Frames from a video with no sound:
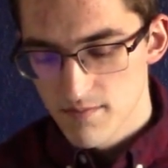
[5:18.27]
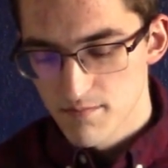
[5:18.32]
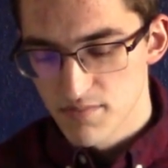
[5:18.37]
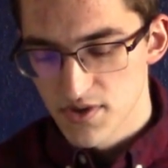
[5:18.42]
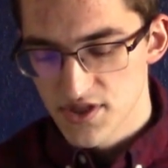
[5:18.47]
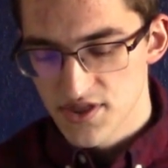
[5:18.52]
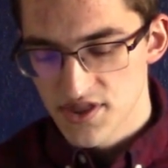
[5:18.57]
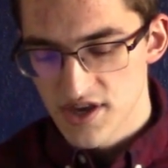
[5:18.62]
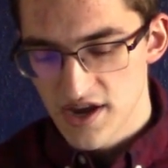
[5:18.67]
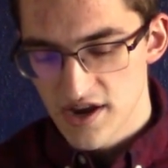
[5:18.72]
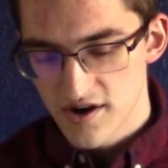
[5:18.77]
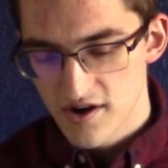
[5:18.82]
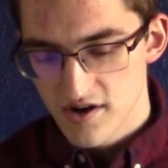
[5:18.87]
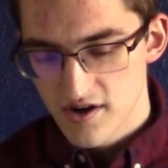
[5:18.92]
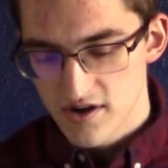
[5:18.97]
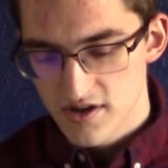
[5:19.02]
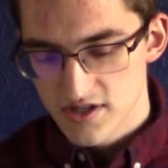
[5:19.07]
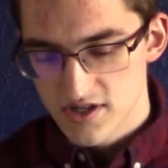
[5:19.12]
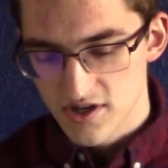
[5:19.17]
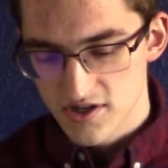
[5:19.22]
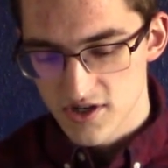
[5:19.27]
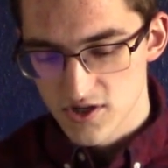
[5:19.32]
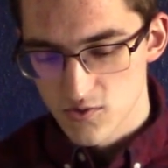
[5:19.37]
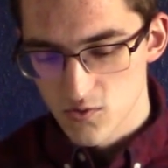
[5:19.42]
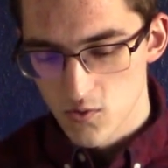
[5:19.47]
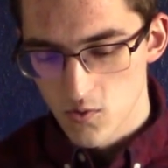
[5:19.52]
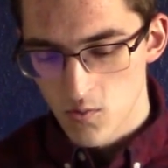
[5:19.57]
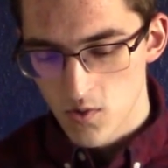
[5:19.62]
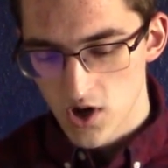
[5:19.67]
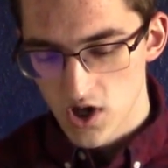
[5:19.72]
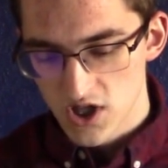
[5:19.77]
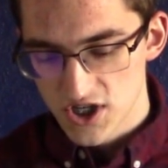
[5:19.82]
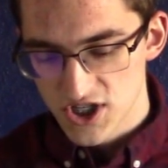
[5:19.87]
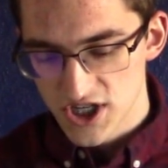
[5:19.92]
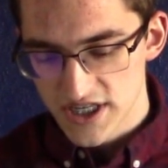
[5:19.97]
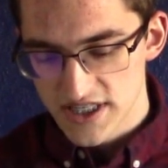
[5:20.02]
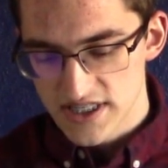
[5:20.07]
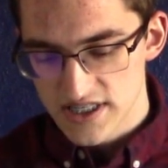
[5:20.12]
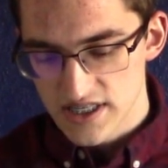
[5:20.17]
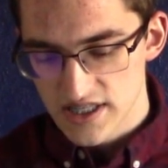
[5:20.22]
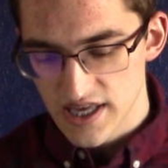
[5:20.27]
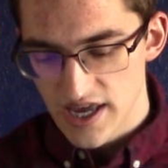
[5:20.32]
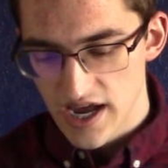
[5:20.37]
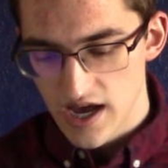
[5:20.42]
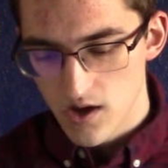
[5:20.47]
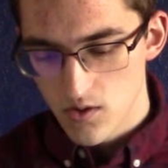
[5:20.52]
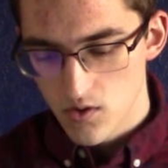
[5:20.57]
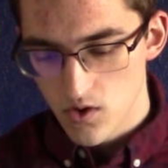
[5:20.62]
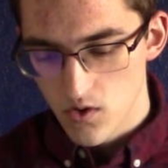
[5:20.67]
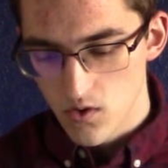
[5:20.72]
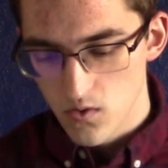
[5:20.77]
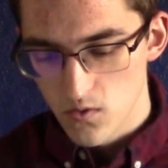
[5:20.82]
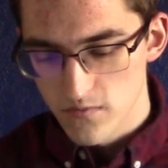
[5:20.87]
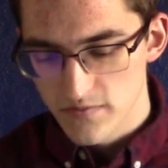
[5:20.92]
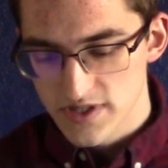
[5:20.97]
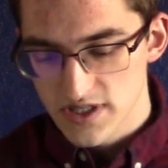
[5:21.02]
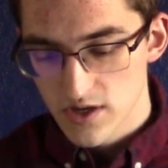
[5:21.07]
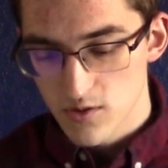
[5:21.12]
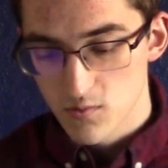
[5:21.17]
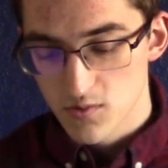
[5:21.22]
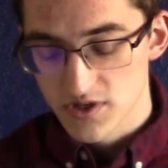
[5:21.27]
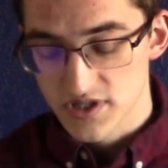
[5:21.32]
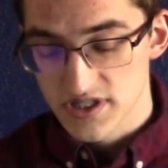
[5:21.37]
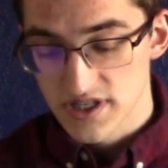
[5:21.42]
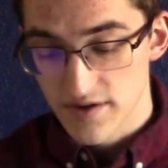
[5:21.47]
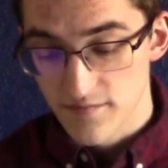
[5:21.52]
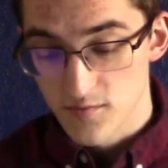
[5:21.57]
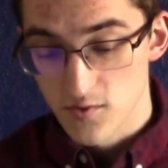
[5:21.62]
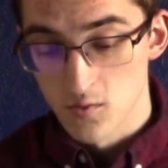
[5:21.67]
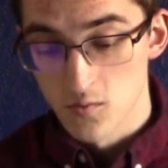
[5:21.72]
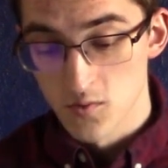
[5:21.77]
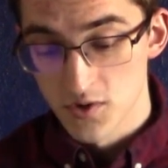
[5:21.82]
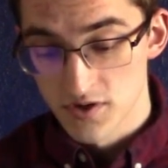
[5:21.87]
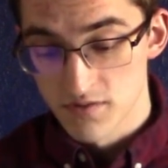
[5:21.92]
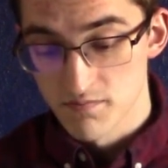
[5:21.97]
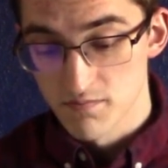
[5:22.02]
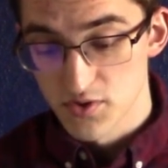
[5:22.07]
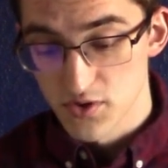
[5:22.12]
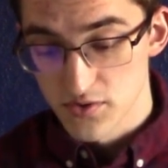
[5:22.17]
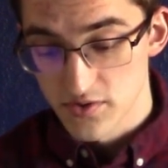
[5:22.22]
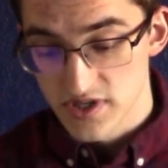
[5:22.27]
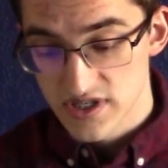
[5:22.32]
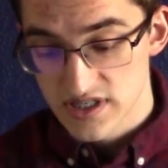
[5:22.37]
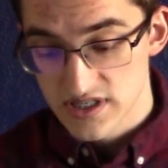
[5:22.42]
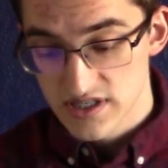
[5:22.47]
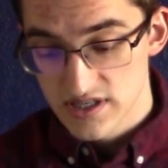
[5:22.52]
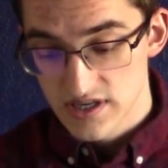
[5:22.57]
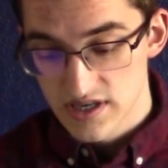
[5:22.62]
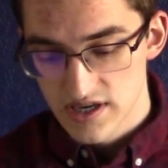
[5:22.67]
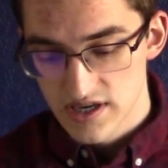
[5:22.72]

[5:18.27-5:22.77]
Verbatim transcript: But there, tucked into a wall adjacent to the alcoves, were several wooden booths.